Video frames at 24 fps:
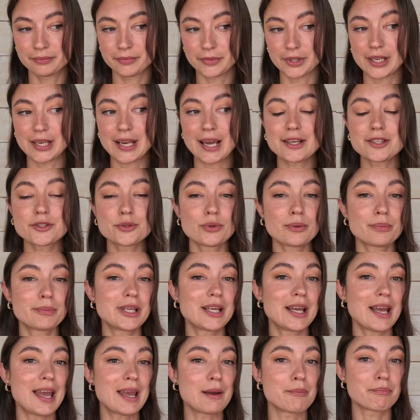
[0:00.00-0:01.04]
The next would
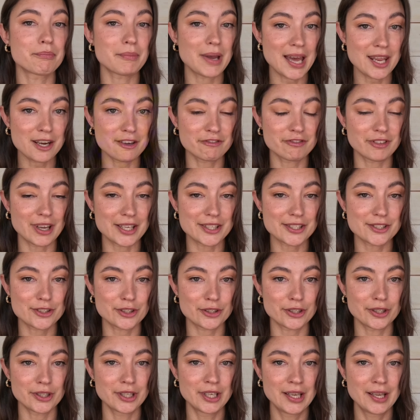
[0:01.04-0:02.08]
be a
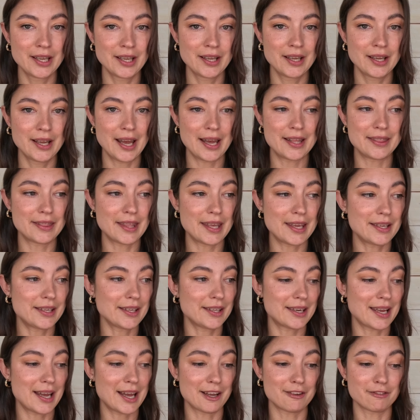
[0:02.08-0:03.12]
manifester, and they
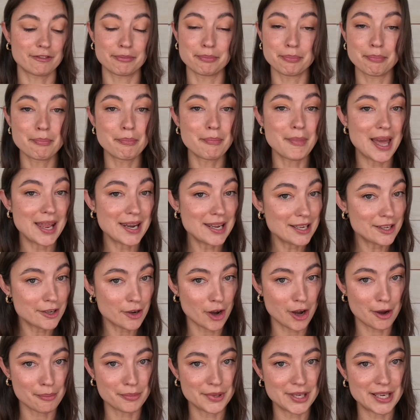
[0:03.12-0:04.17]
can have many
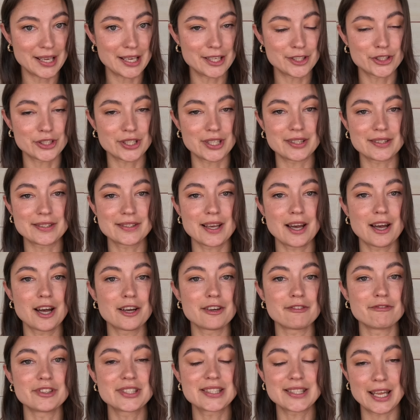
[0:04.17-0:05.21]
combinations
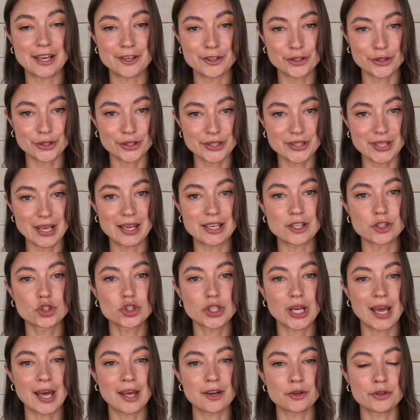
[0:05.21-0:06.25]
of centers and
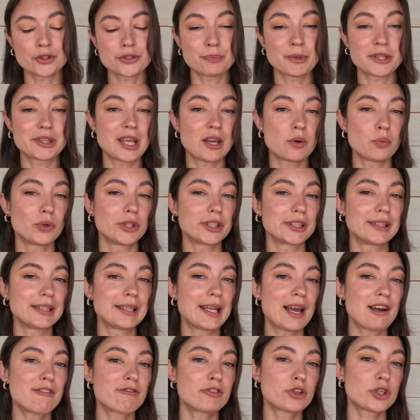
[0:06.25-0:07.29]
channels, but they will
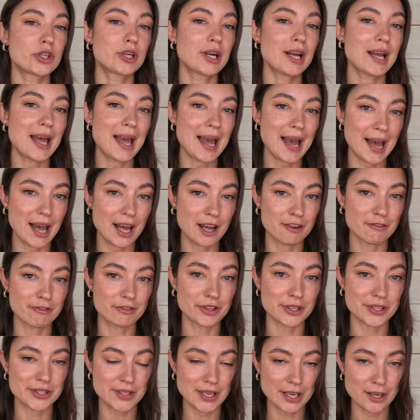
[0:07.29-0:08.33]
never have
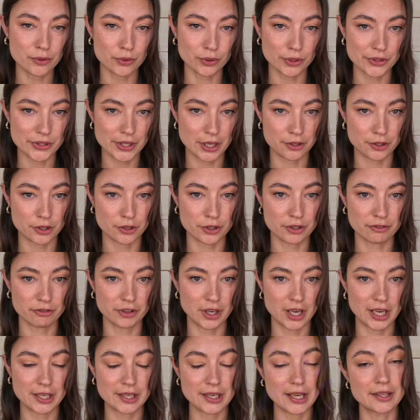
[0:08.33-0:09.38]
the sacral center
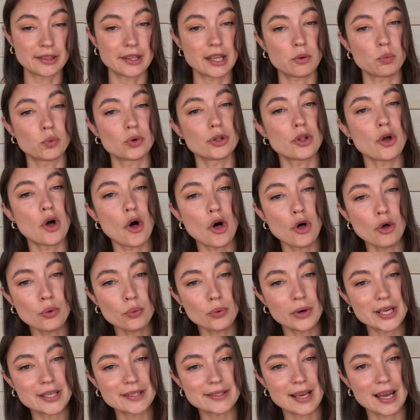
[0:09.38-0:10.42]
defined, and they will
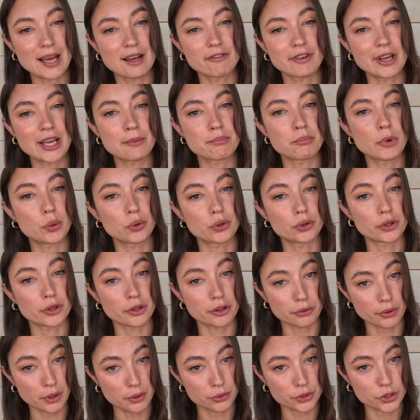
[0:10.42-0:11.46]
always have a motor to
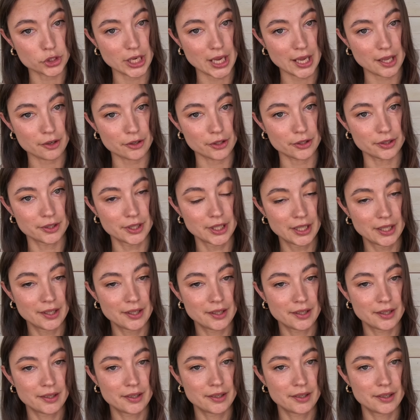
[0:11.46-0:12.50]
throat channel.
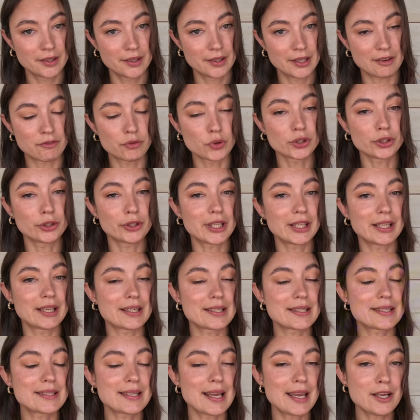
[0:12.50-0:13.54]
If we're looking at
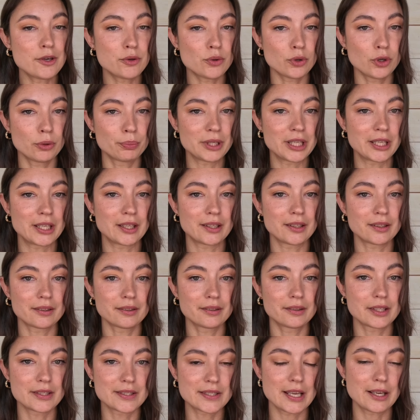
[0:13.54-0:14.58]
a sacral being,
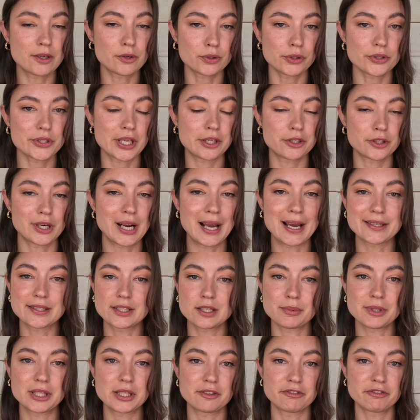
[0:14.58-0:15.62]
the sacral center has
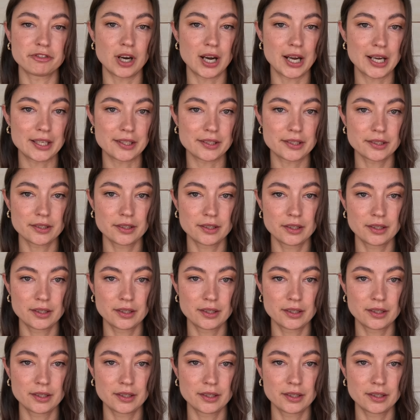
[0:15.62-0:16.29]
to be defined.